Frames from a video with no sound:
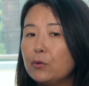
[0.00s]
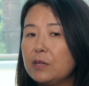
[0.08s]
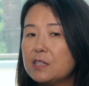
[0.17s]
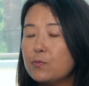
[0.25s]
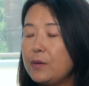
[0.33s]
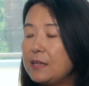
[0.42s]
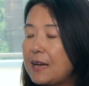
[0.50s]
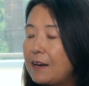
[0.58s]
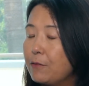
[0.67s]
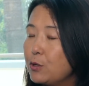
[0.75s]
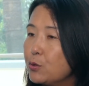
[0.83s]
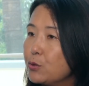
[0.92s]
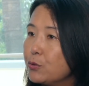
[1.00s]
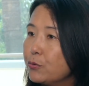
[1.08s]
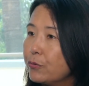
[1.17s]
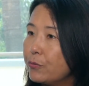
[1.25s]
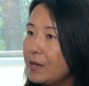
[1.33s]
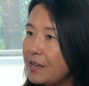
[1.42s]
the speed every 2
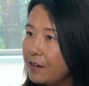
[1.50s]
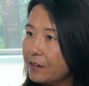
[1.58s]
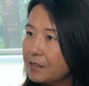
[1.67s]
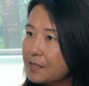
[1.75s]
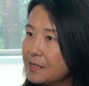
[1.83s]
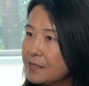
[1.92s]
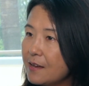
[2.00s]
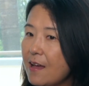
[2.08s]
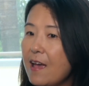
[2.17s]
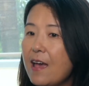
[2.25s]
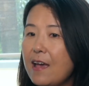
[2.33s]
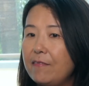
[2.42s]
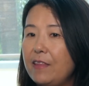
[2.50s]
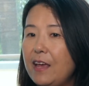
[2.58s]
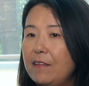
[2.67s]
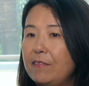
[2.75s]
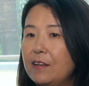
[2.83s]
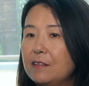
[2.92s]
to 3 years, and
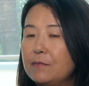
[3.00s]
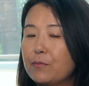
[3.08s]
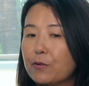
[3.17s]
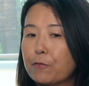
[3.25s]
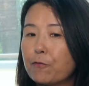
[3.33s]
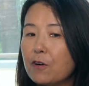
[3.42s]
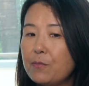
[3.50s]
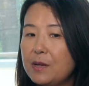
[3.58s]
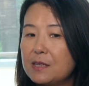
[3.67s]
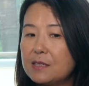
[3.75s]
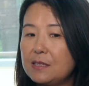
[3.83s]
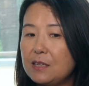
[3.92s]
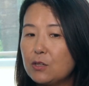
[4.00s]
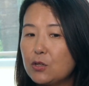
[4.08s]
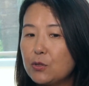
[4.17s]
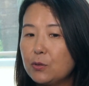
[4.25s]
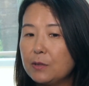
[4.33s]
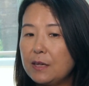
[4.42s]
then the performance need
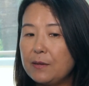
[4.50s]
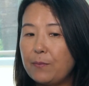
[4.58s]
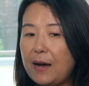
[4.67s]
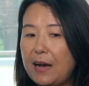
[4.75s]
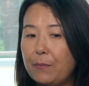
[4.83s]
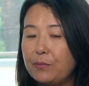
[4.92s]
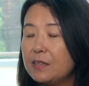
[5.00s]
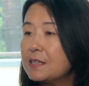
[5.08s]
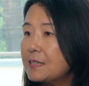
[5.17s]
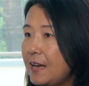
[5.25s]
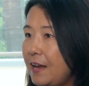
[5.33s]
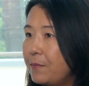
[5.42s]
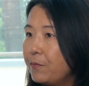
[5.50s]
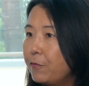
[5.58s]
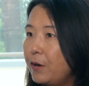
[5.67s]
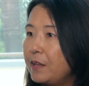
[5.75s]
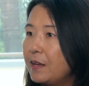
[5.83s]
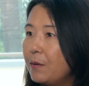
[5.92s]
to keep up the same.
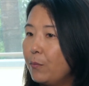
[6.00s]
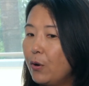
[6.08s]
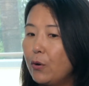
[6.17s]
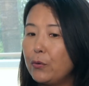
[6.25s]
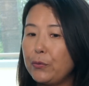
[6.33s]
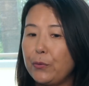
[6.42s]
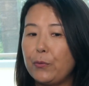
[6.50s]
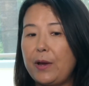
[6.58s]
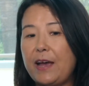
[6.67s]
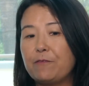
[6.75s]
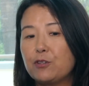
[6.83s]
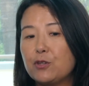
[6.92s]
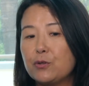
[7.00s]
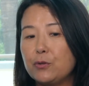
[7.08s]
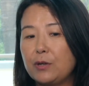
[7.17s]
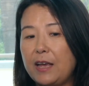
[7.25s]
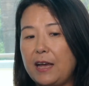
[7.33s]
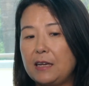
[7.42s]
For example, you have
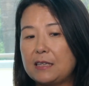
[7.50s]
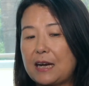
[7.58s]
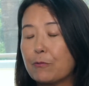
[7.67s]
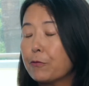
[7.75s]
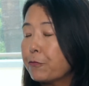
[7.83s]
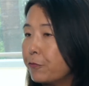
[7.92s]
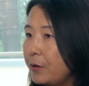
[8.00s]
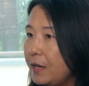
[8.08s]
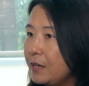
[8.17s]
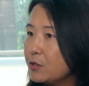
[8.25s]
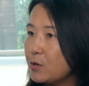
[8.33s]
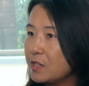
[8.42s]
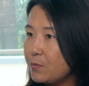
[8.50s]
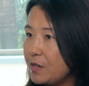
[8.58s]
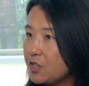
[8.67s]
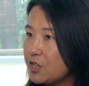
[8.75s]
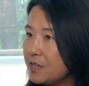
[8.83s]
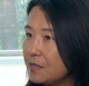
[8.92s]
to get error-free
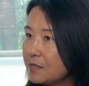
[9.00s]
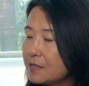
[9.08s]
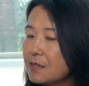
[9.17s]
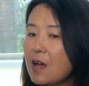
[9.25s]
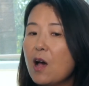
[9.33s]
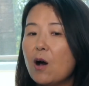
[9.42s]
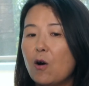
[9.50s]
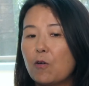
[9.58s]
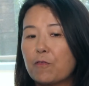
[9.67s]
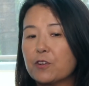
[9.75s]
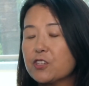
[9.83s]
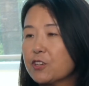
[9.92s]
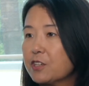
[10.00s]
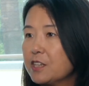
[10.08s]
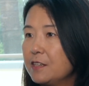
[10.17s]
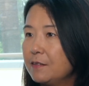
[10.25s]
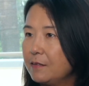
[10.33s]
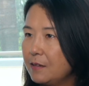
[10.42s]
transmissions over
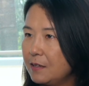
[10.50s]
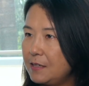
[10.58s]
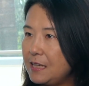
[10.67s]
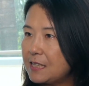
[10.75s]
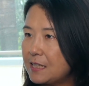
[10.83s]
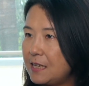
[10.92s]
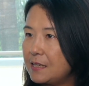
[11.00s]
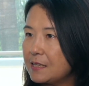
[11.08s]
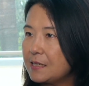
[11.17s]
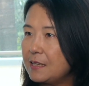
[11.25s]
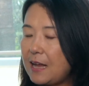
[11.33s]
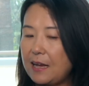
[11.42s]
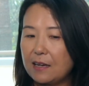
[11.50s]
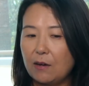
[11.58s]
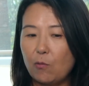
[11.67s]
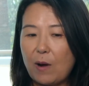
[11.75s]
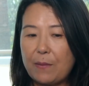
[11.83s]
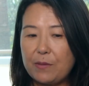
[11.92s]
certain distance, like
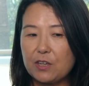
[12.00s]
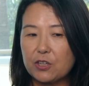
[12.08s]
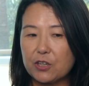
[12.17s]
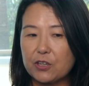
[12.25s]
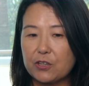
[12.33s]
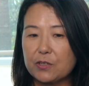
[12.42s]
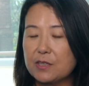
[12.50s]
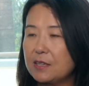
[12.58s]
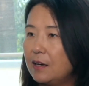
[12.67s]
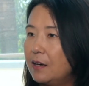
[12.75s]
1 meters